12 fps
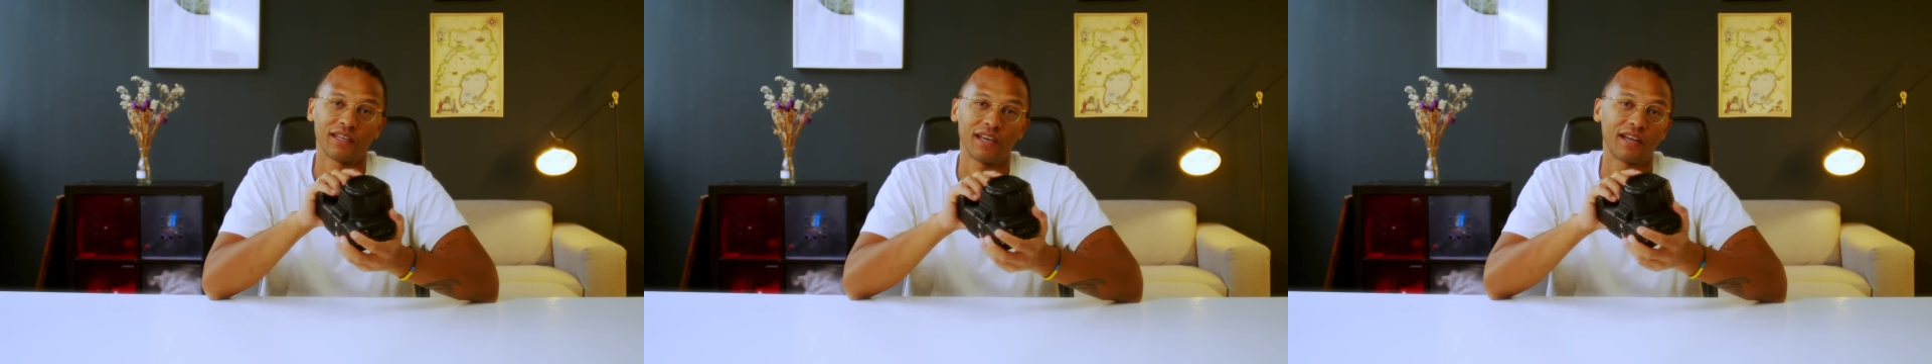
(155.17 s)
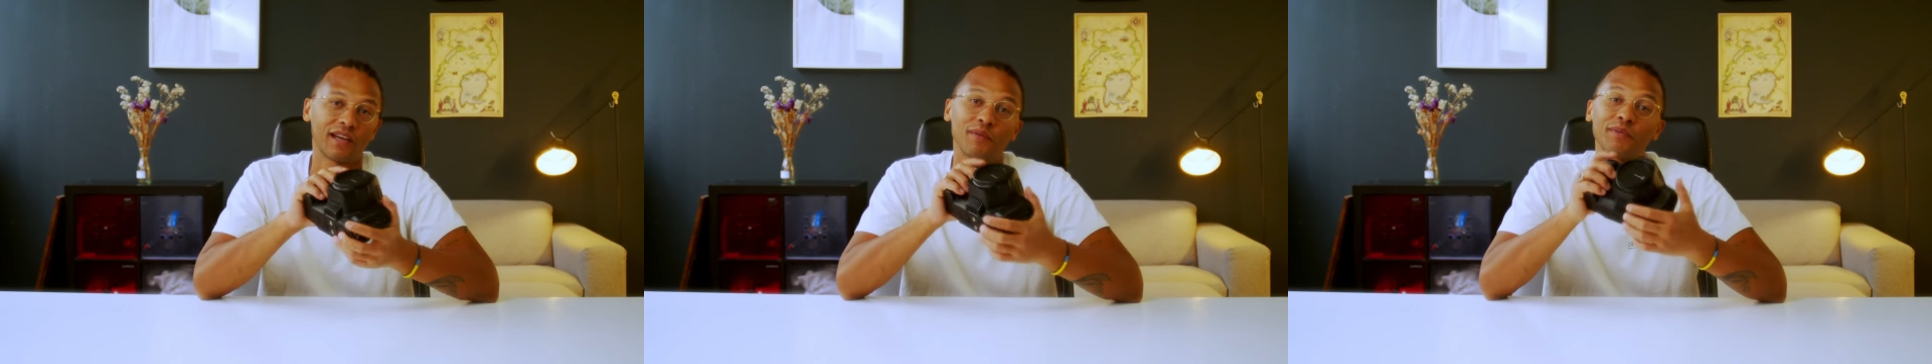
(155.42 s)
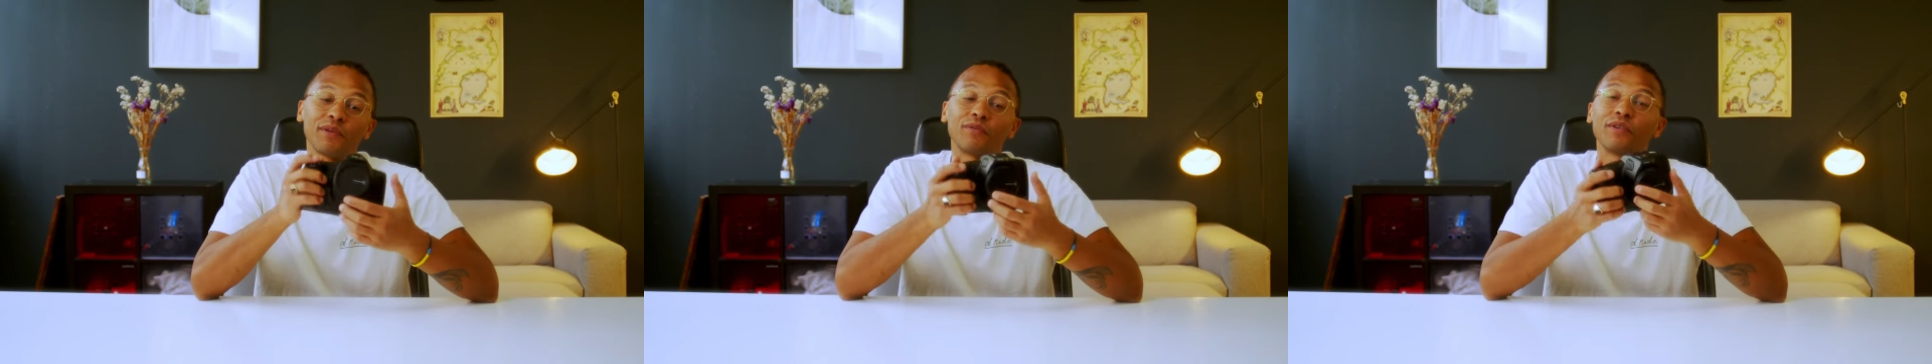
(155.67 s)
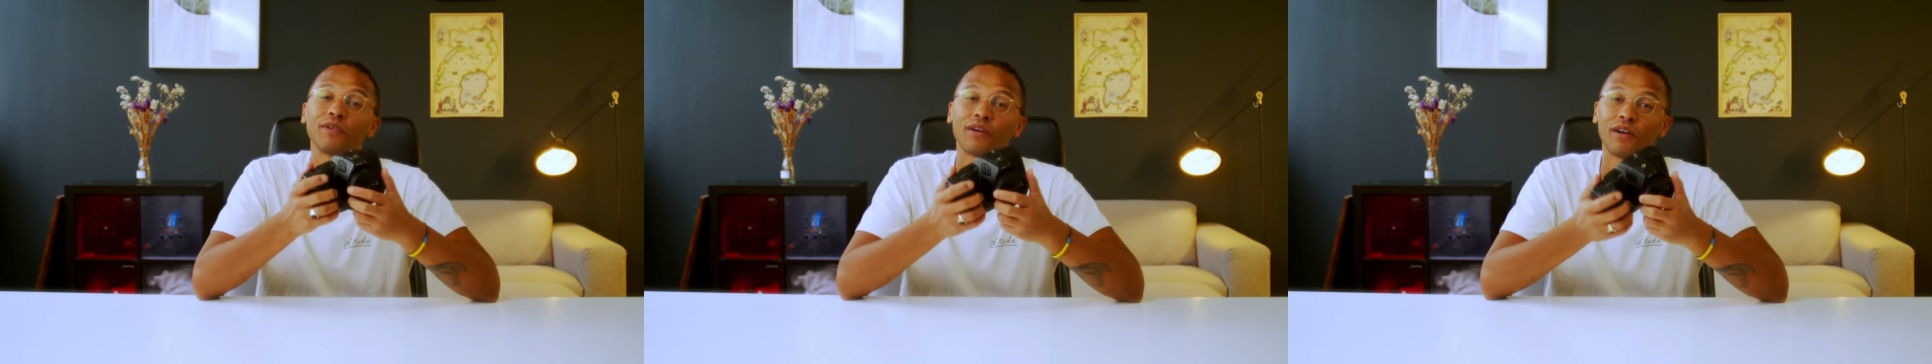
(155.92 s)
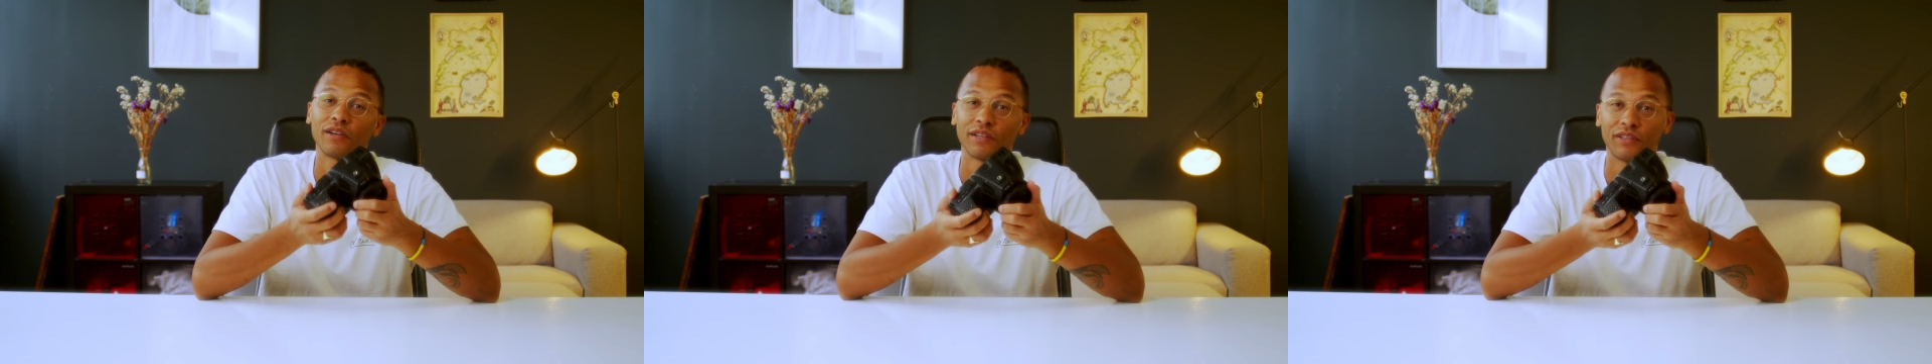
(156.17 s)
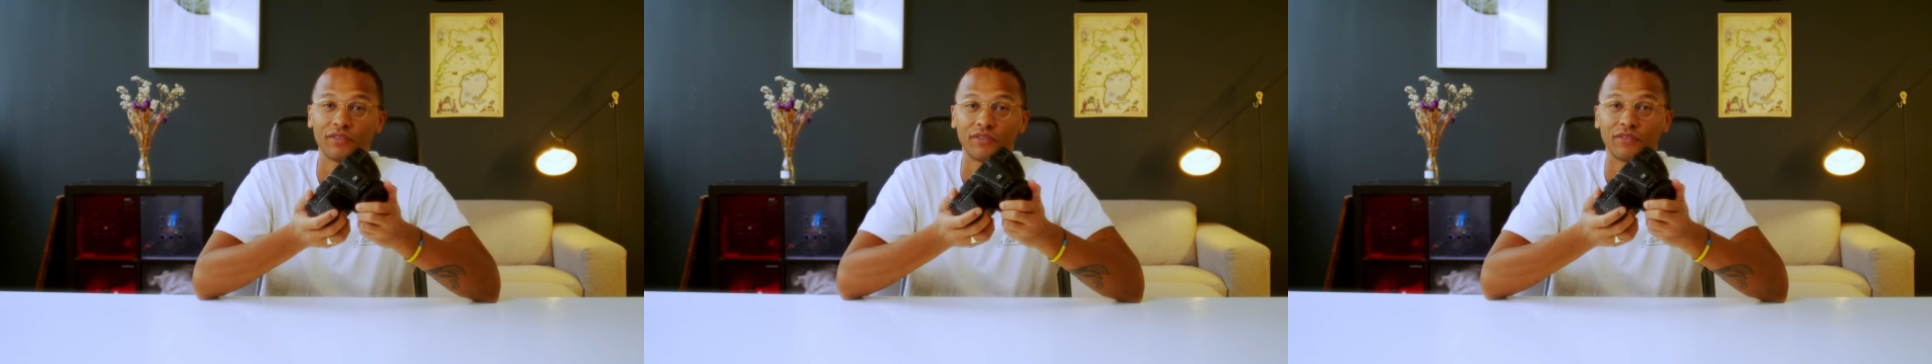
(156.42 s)
And I'll be real
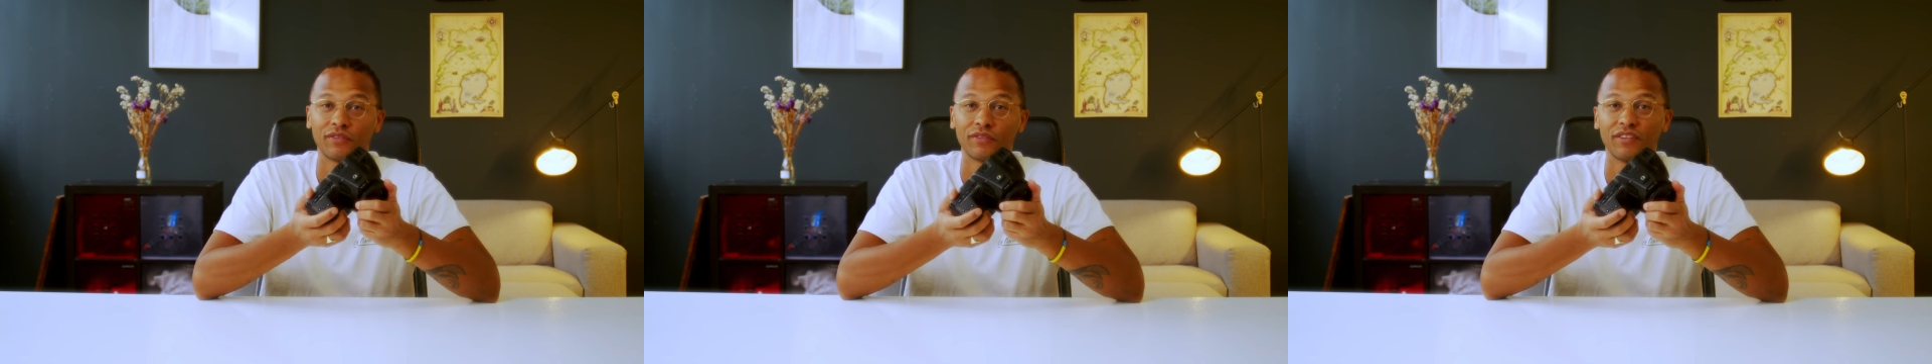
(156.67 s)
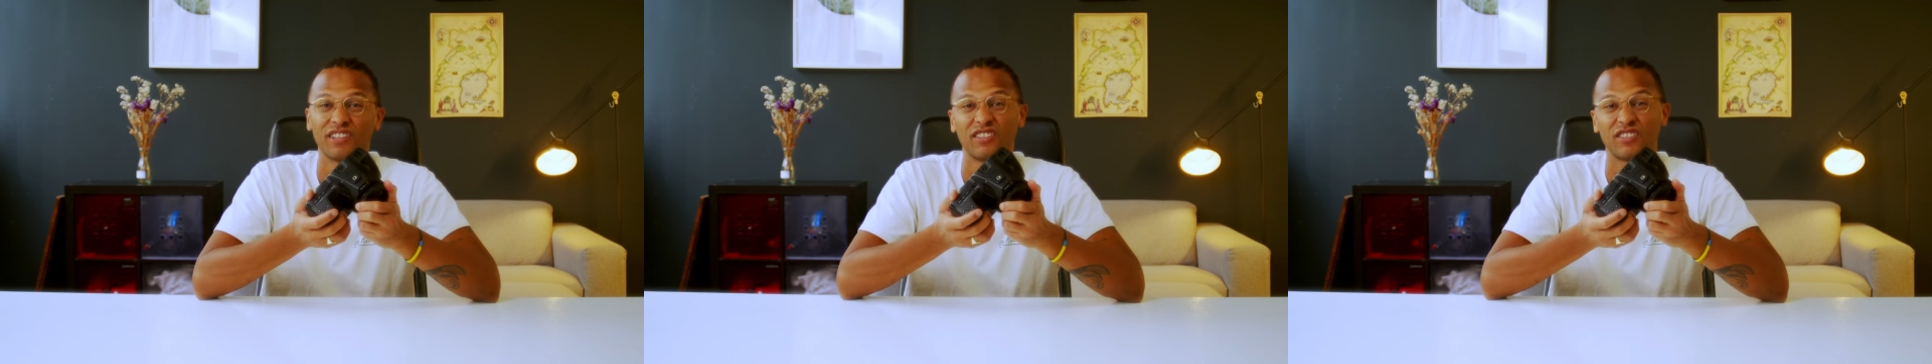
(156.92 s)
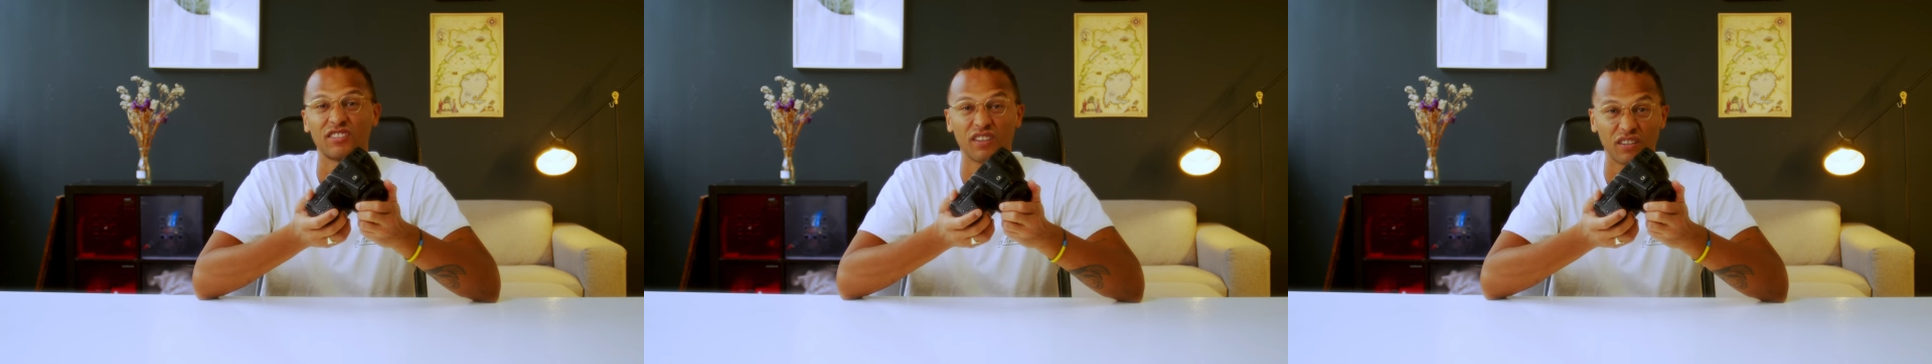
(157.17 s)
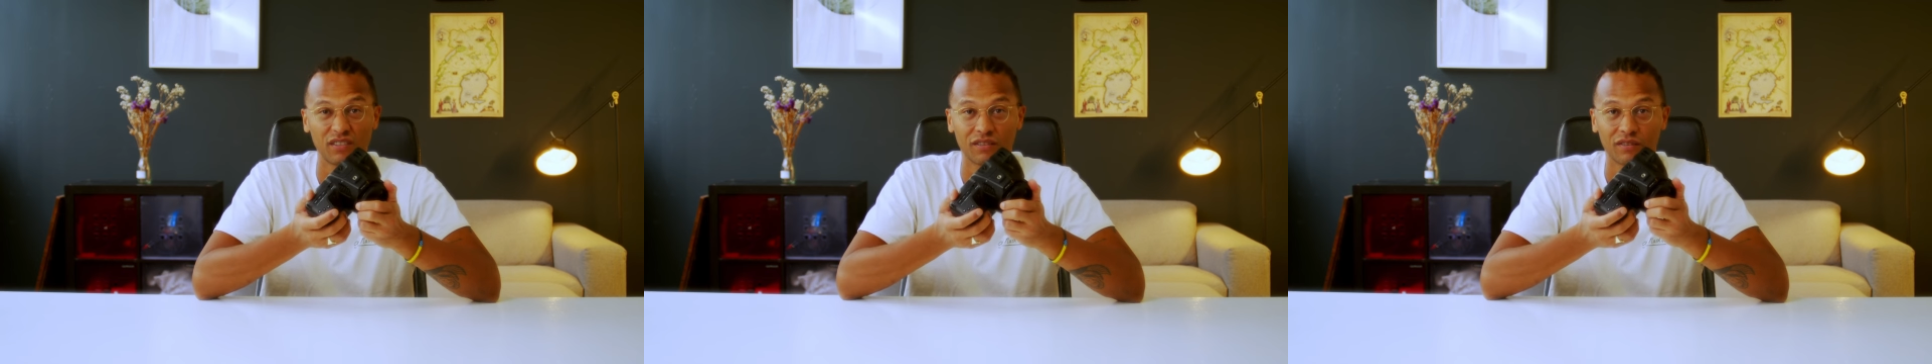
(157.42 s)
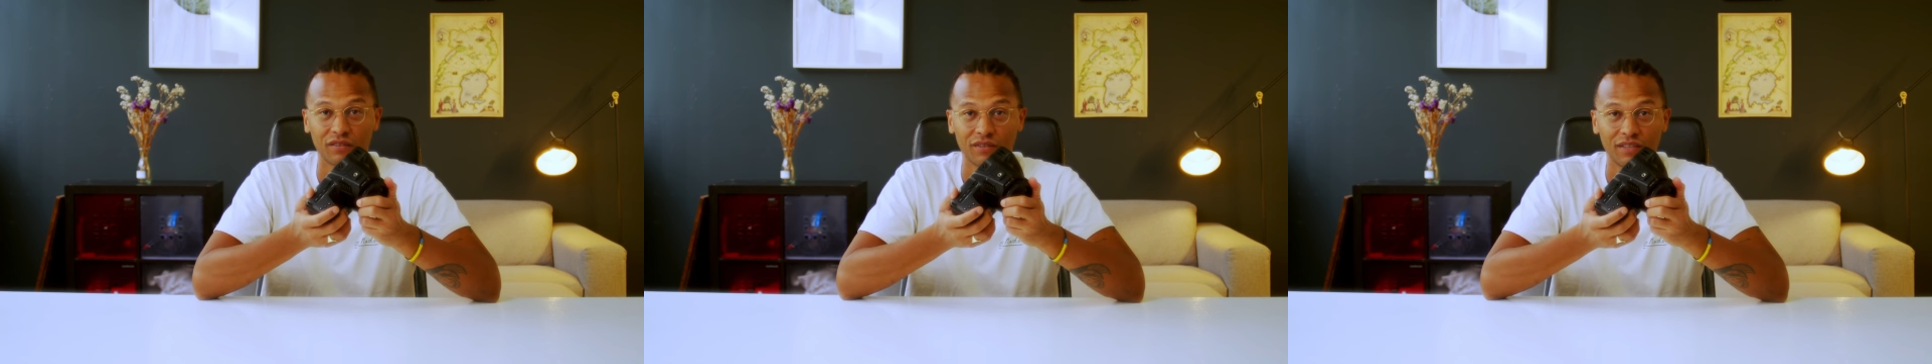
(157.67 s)
honest, it sucks.